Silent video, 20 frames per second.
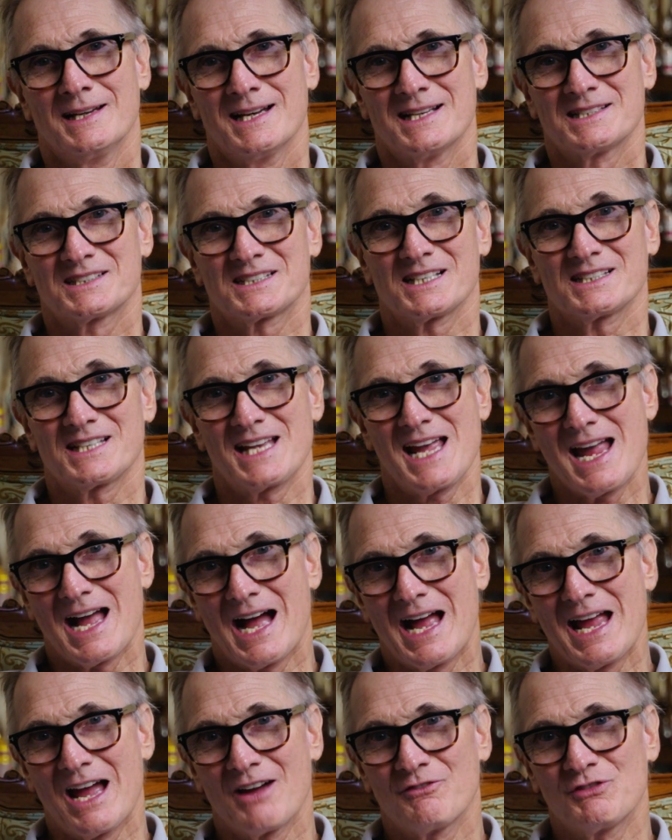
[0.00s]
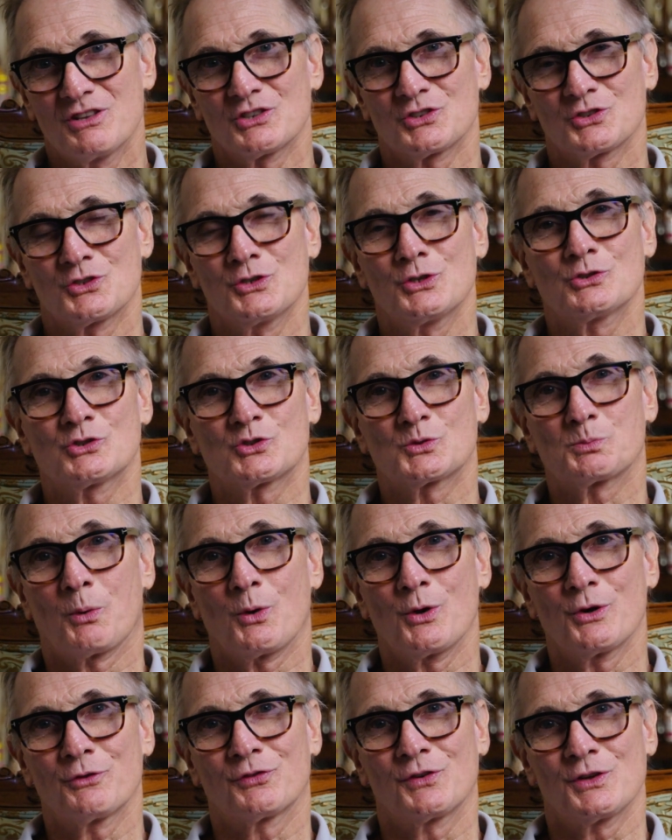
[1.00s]
and says, "Hey, I have this new
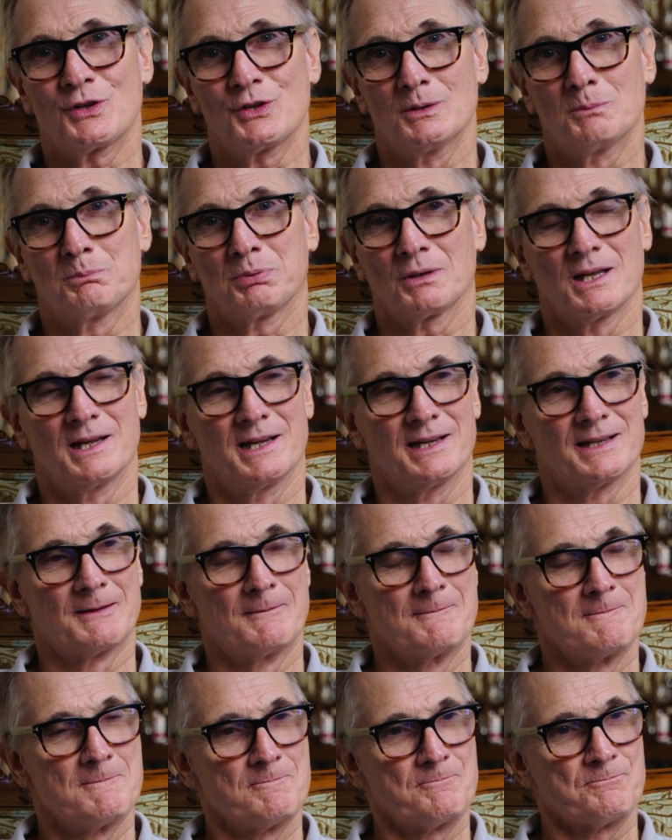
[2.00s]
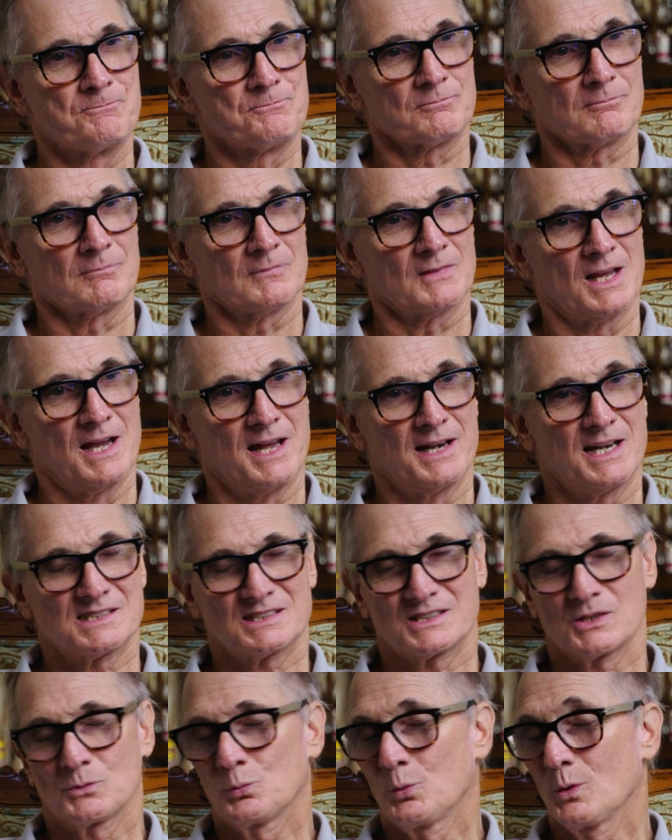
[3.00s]
sport for you to play." And I
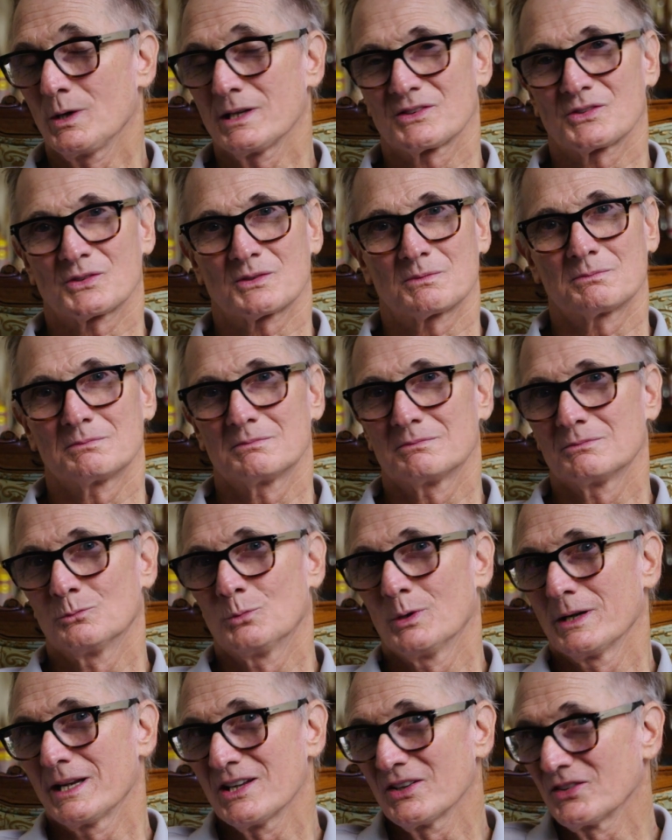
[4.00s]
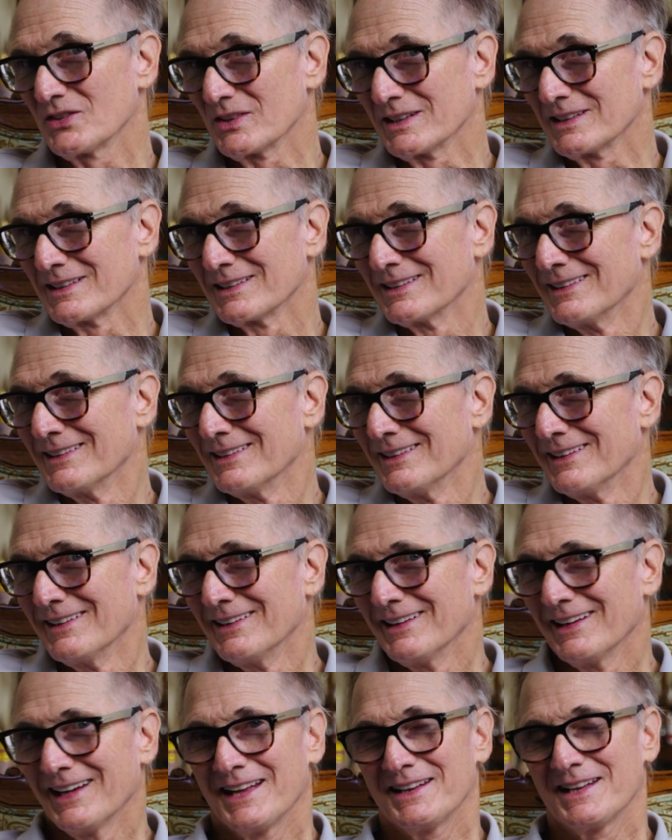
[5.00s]
said, what is it?
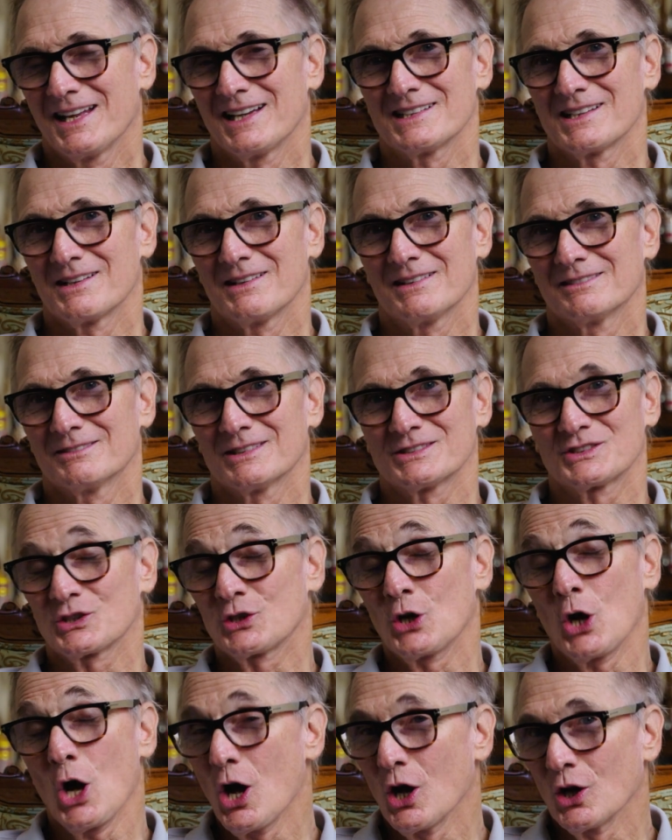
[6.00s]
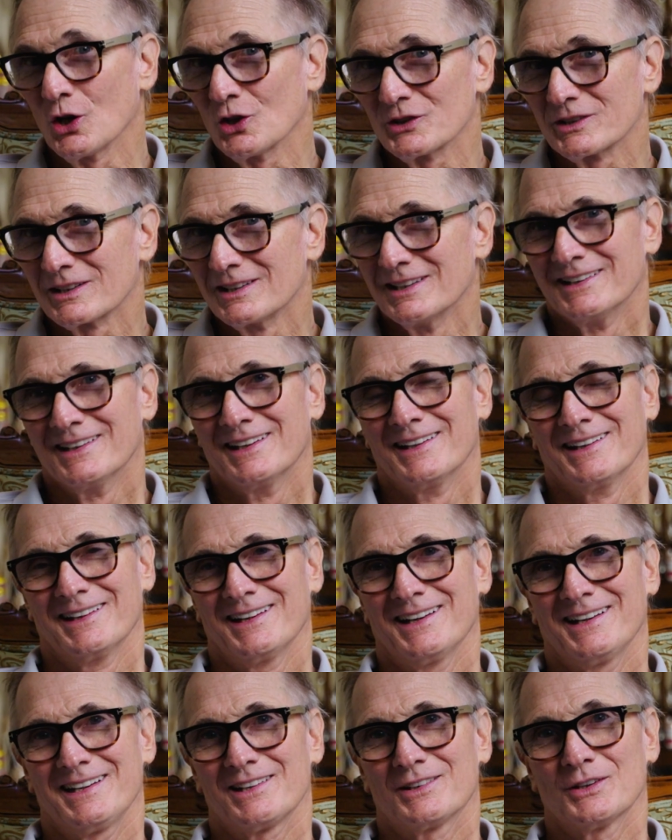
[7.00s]
And what's it called?
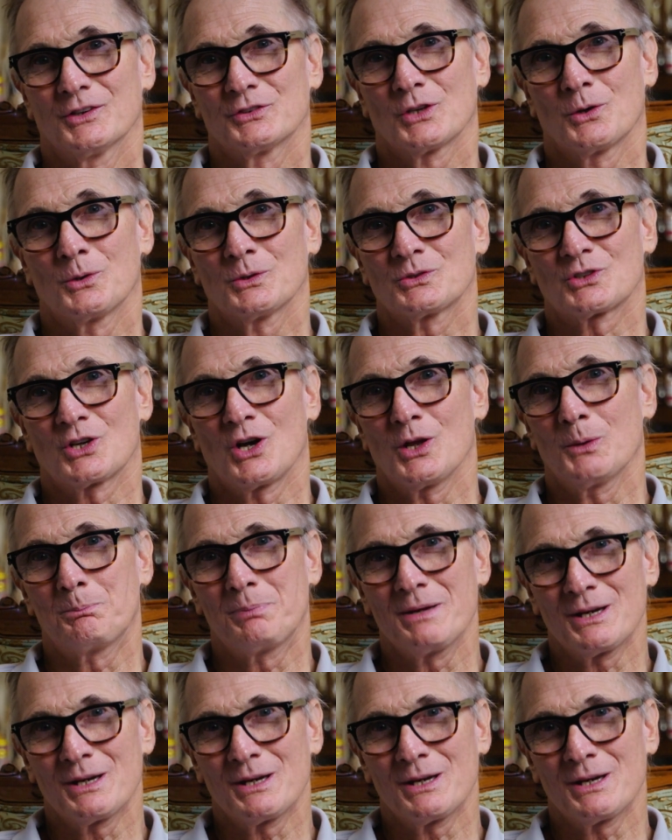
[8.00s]
And he goes, "Oh, it's called